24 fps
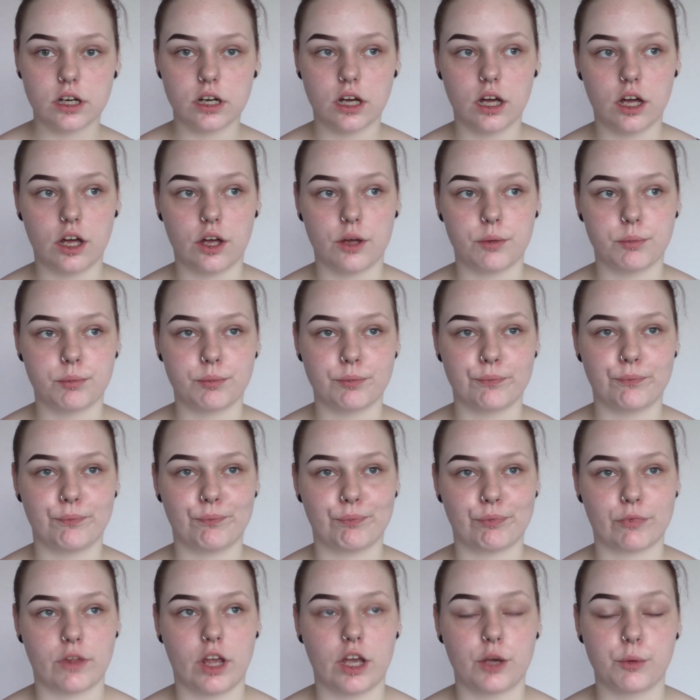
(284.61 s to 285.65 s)

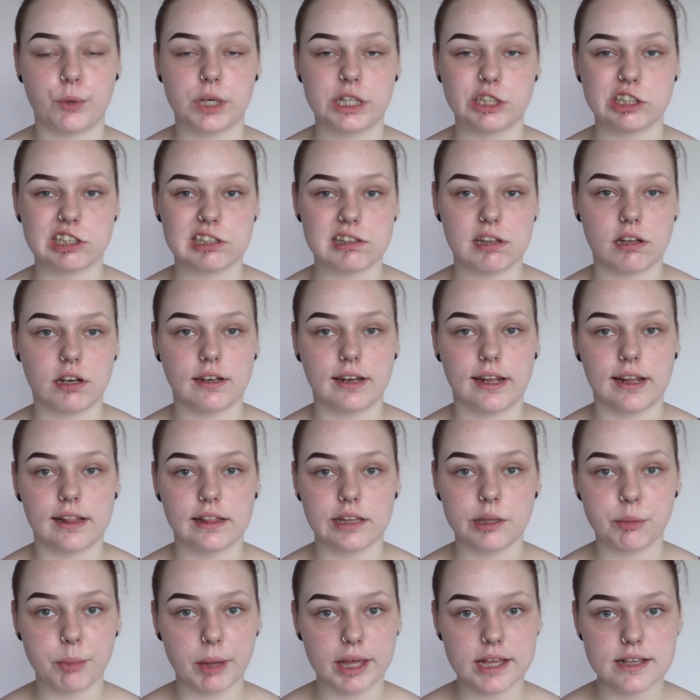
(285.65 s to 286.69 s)
I wear this on a
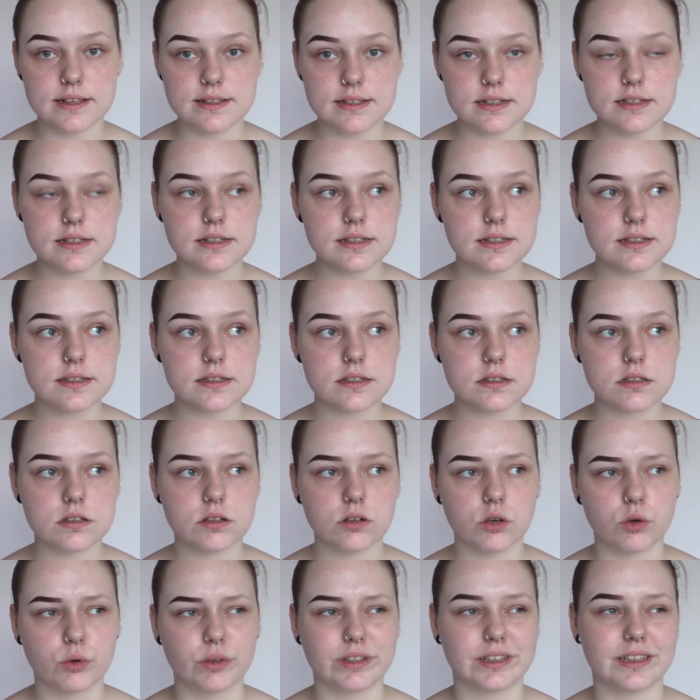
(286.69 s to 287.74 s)
daily basis,
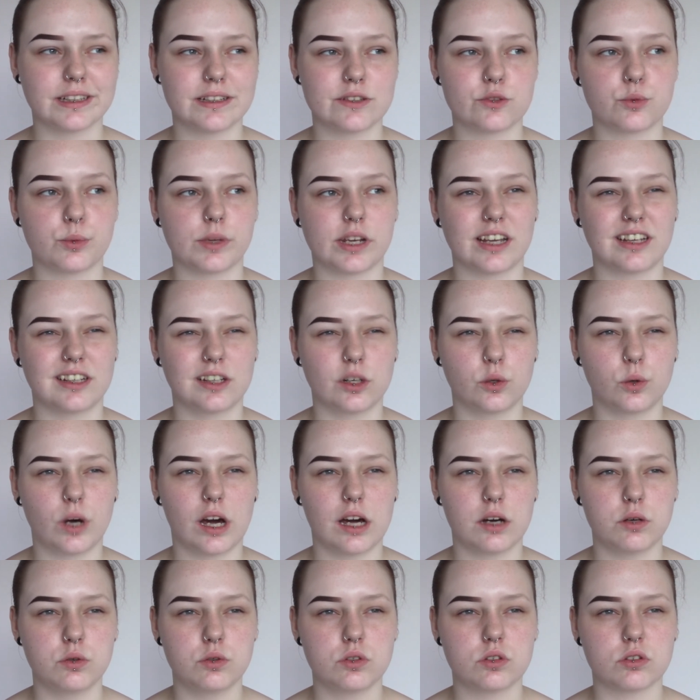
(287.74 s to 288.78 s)
or at least when I go
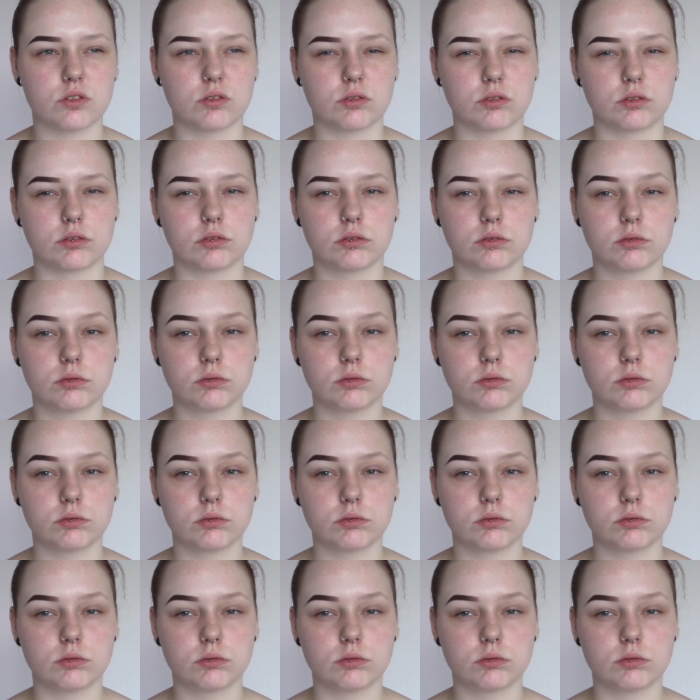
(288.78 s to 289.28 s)
out or